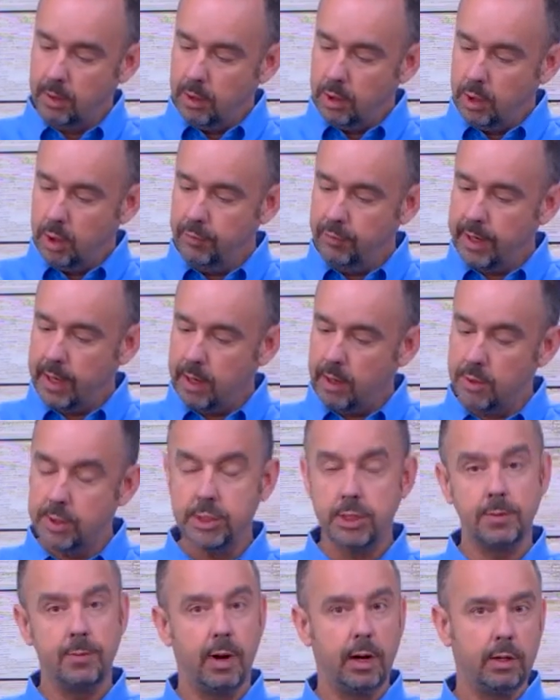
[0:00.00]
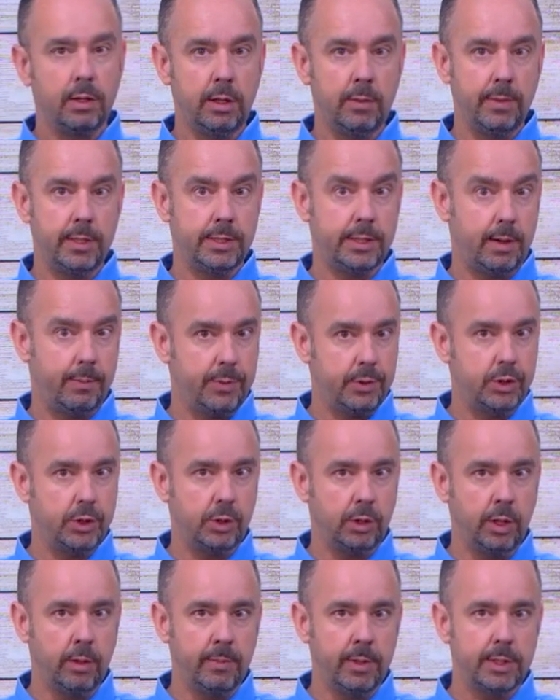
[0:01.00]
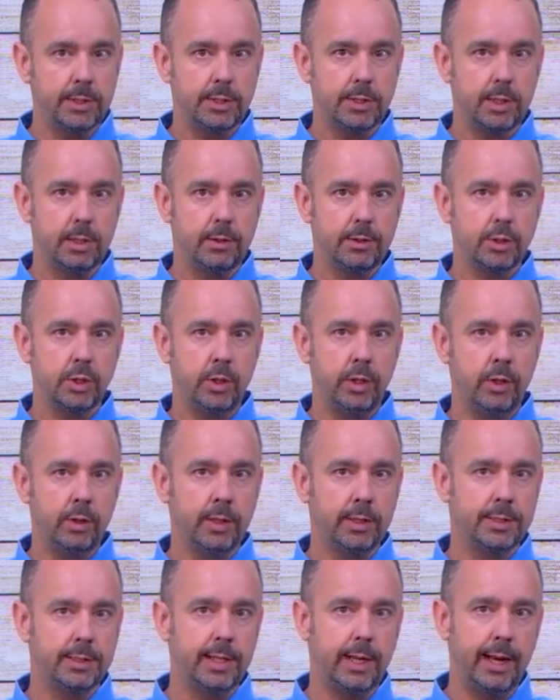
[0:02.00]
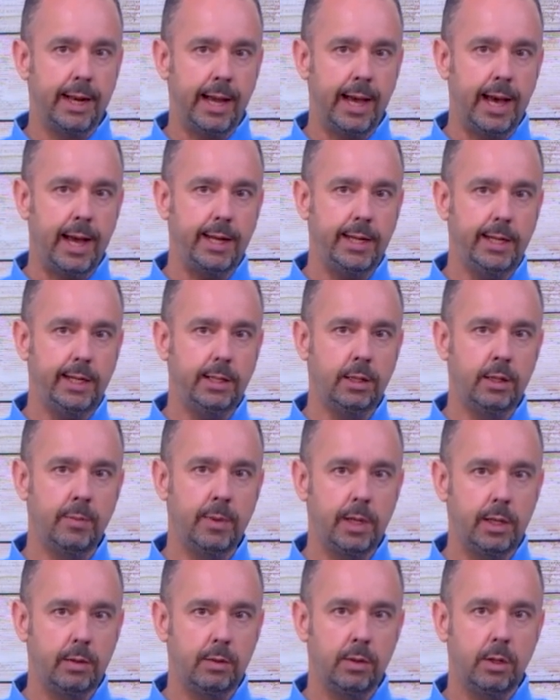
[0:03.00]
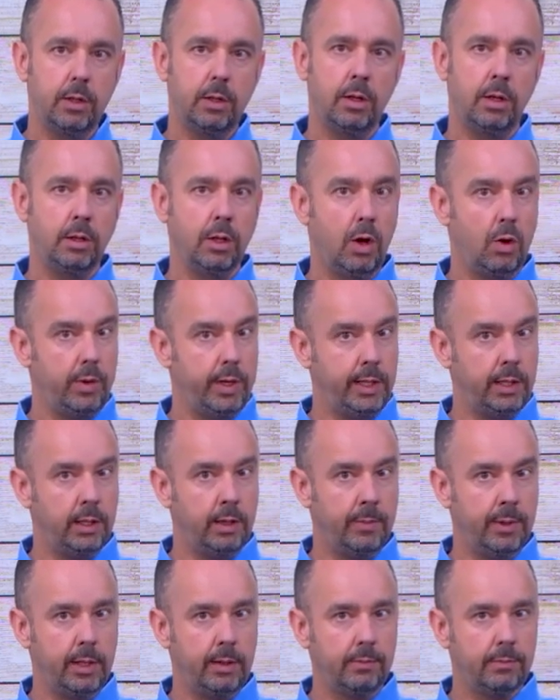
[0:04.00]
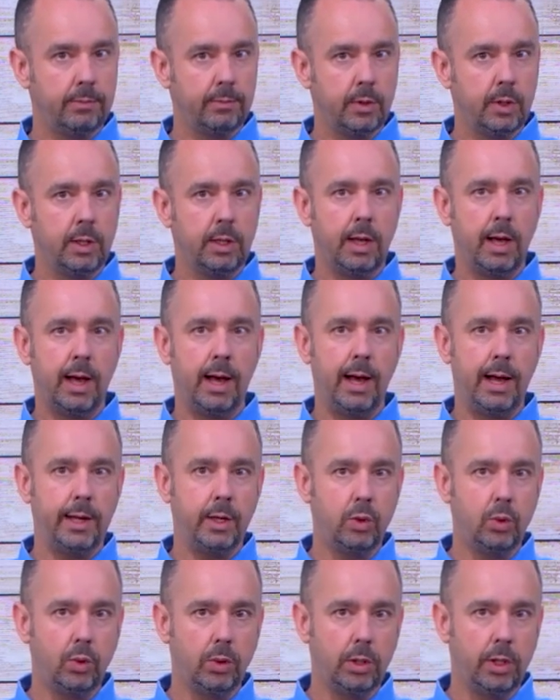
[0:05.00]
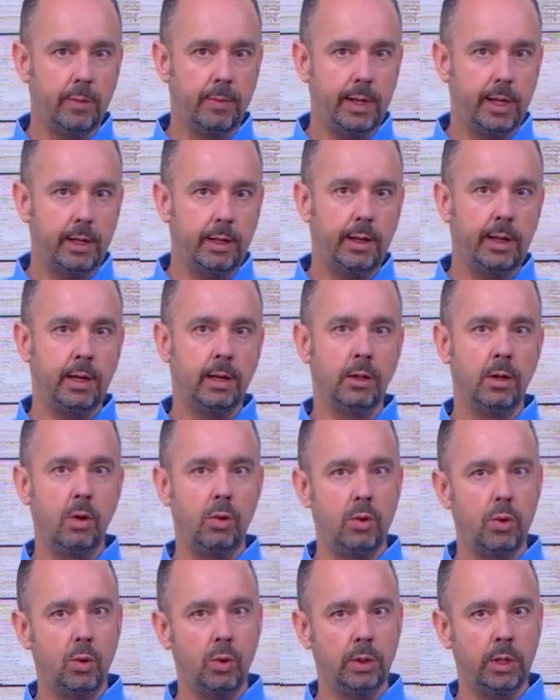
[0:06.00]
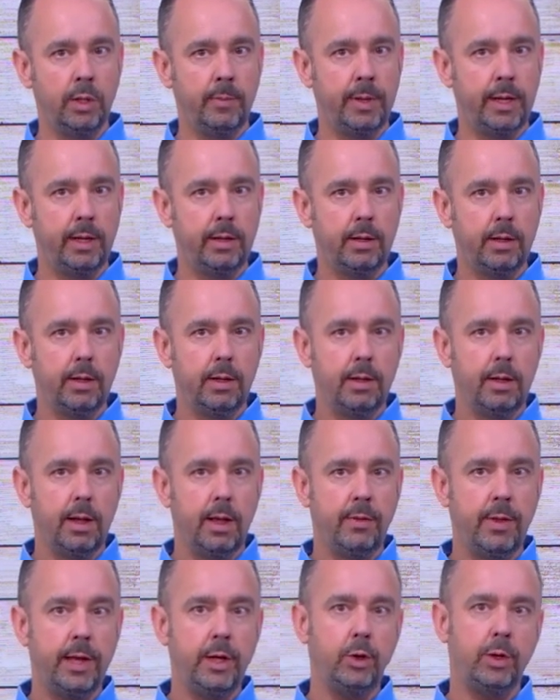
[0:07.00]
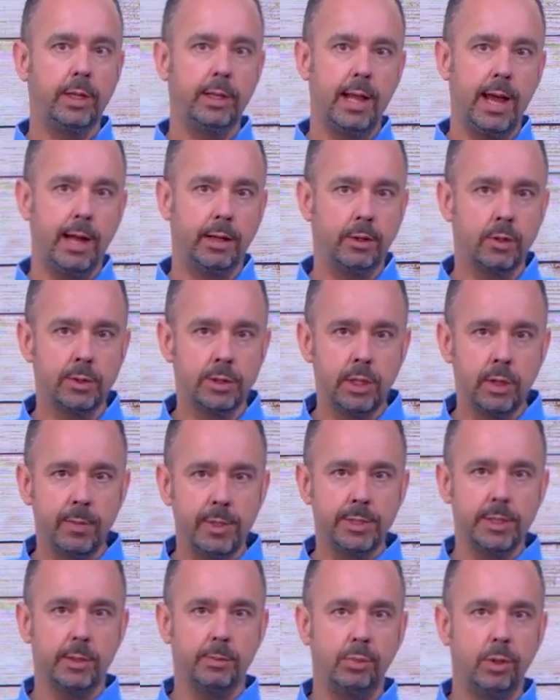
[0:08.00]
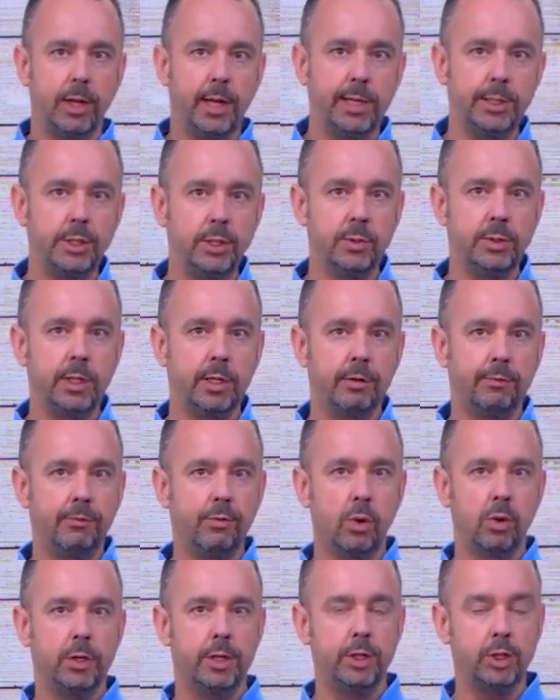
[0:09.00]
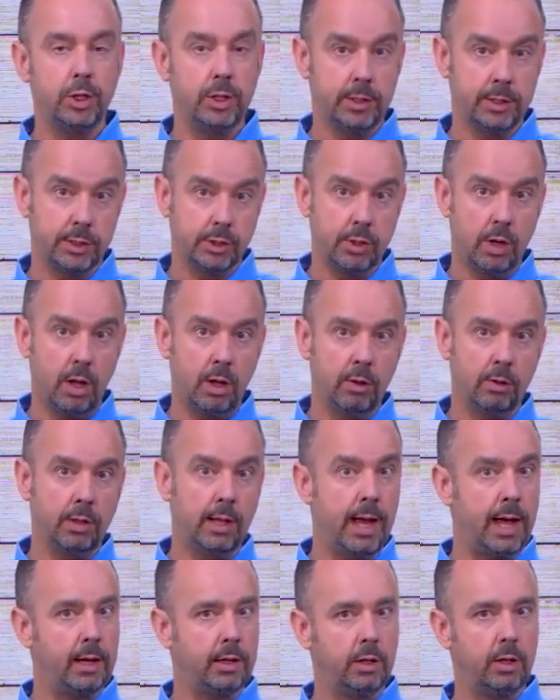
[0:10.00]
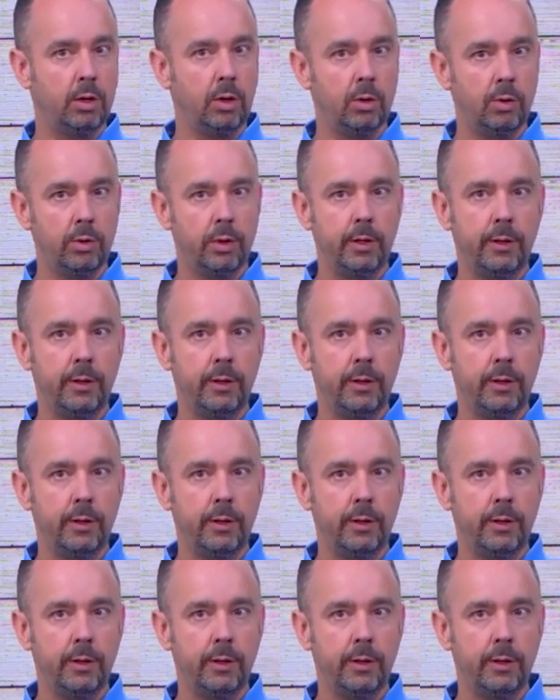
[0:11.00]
You've got our smart limit temperature limits, so you can set a high heat limit, a low heat limit, a high cool limit, and a low cool limit, and then you can lock those limits in place using a four-digit installer lock code